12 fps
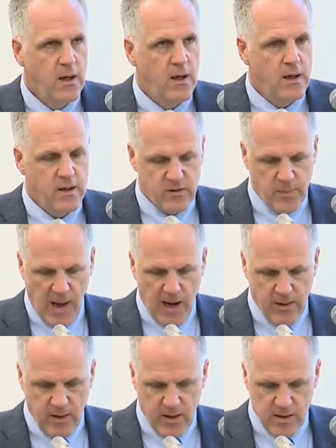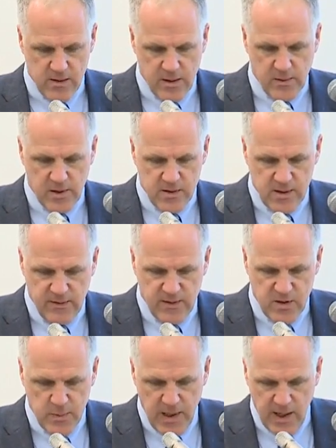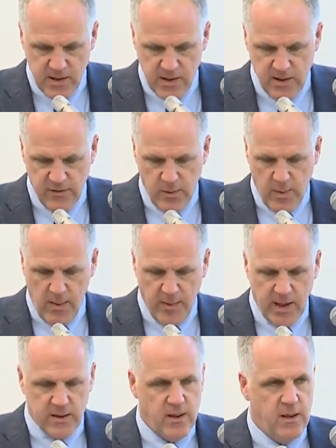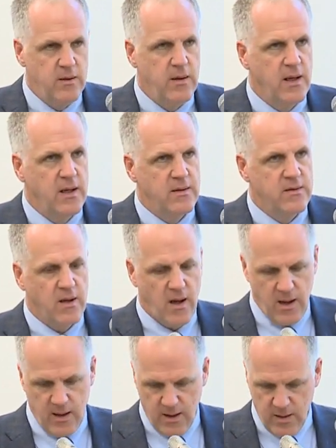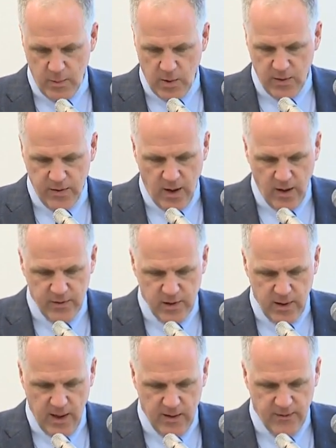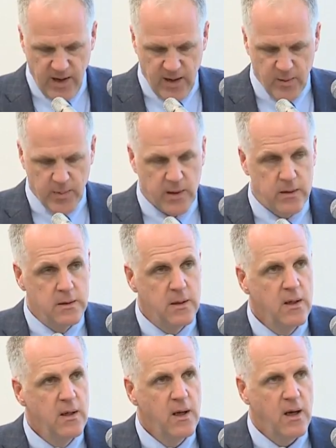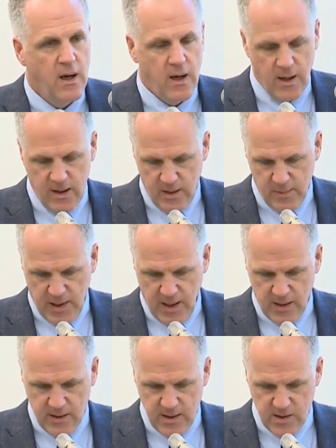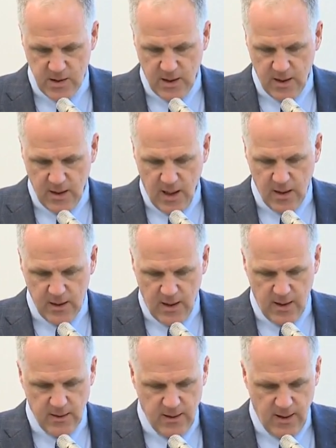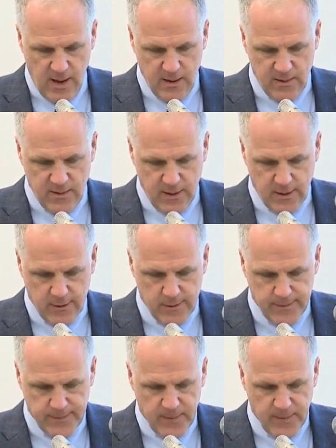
Uh, his background is that he received his PhD from MIT and he's taught at both Harvard and Vanderbilt, uh, and he began teaching at Yale in 1996.